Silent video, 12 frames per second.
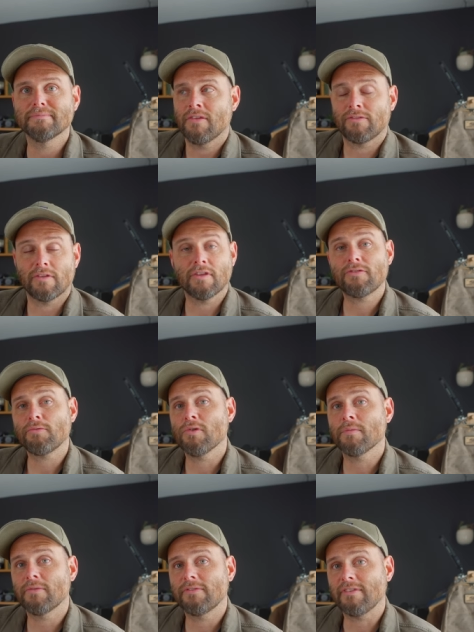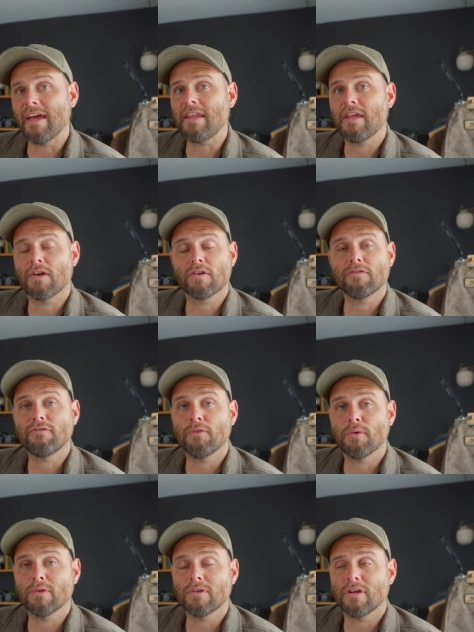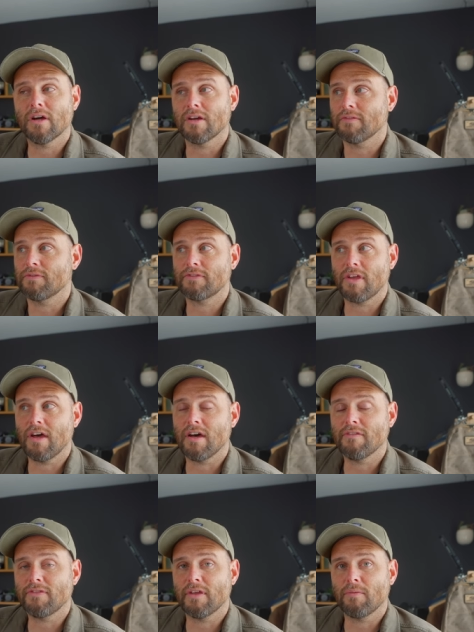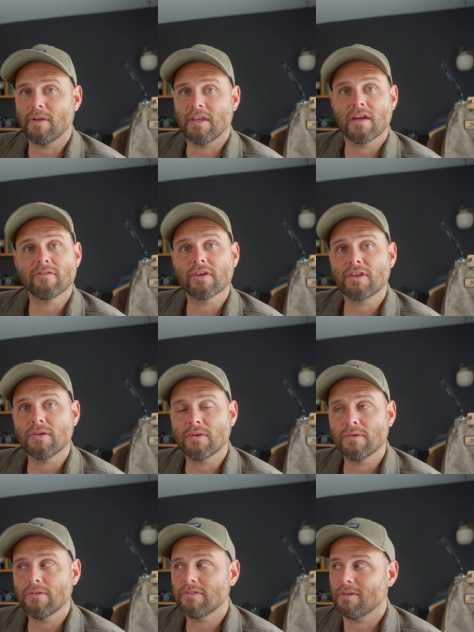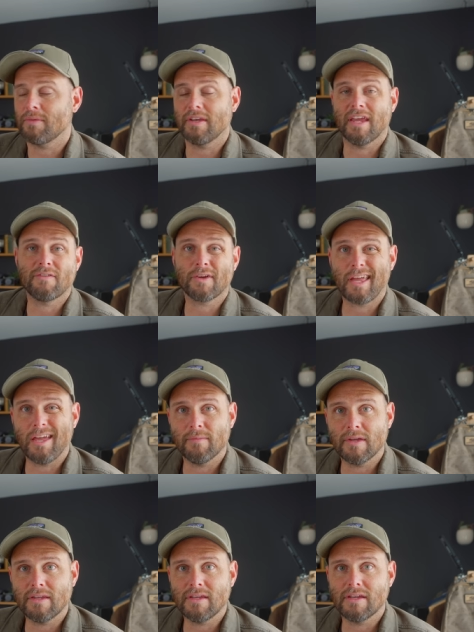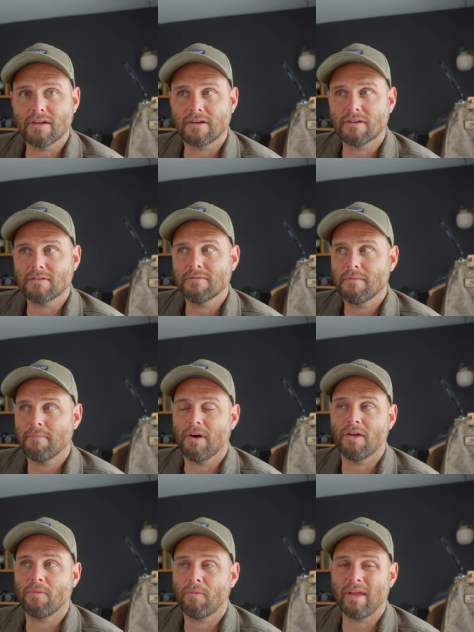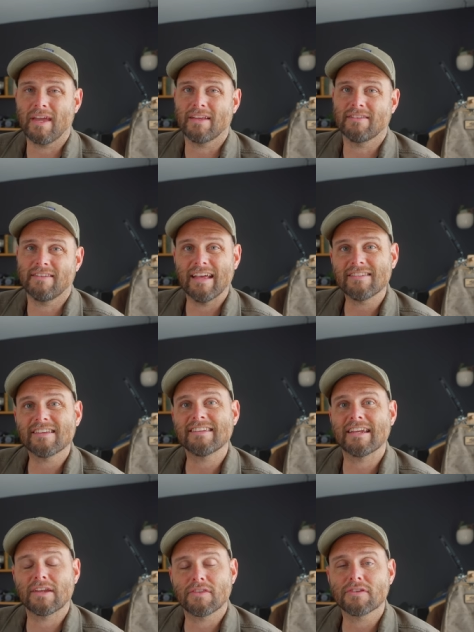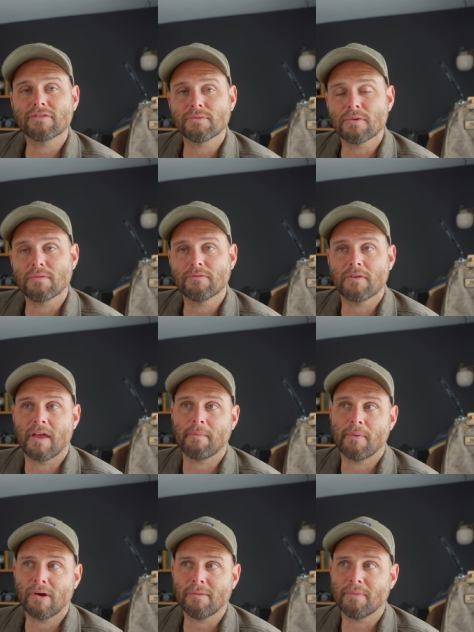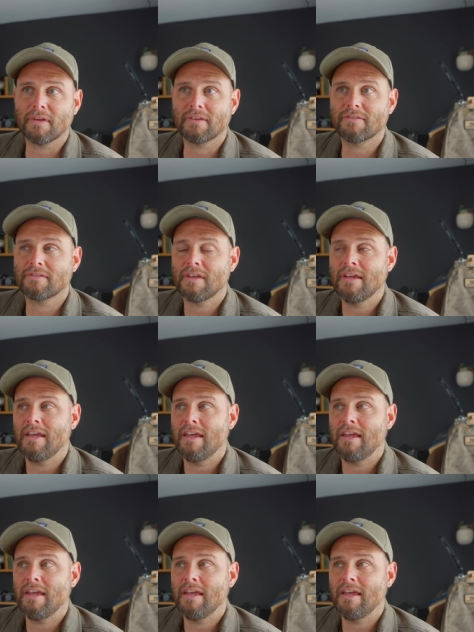So this room sat here full of stuff that we never used and we never came in here, but we had designated this room for that purpose.